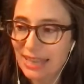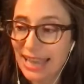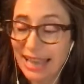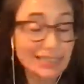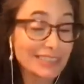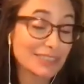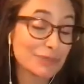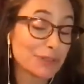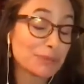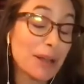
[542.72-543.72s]
Allie doesn't
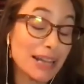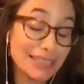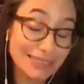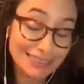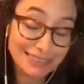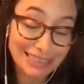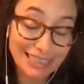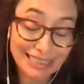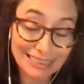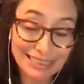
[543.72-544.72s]
respond.
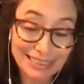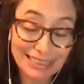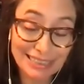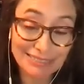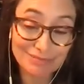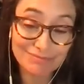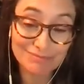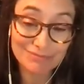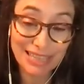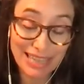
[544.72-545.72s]
And
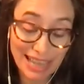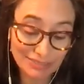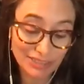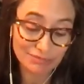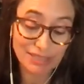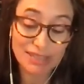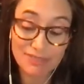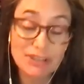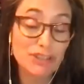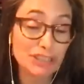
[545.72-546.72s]
they have to
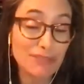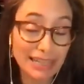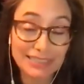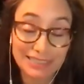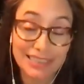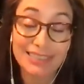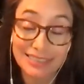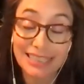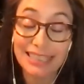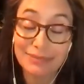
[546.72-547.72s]
eventually reconcile.
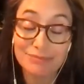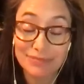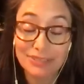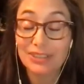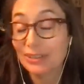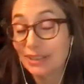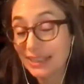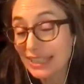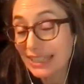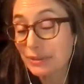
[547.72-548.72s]
Yeah. So I
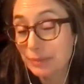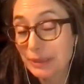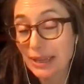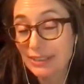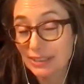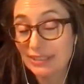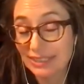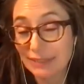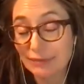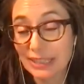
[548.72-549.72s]
think it is it's
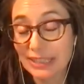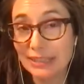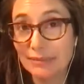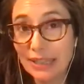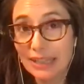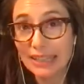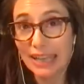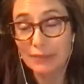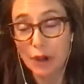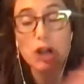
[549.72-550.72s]
definitely the
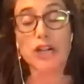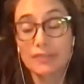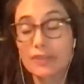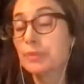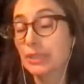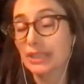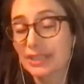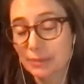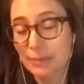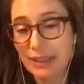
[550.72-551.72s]
kind of arc of the book
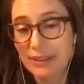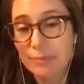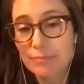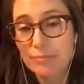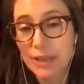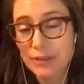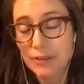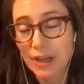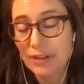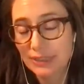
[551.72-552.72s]
is about the
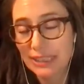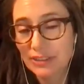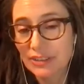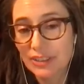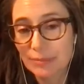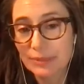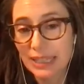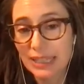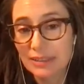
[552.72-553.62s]
mother-daughter relationship. Yeah.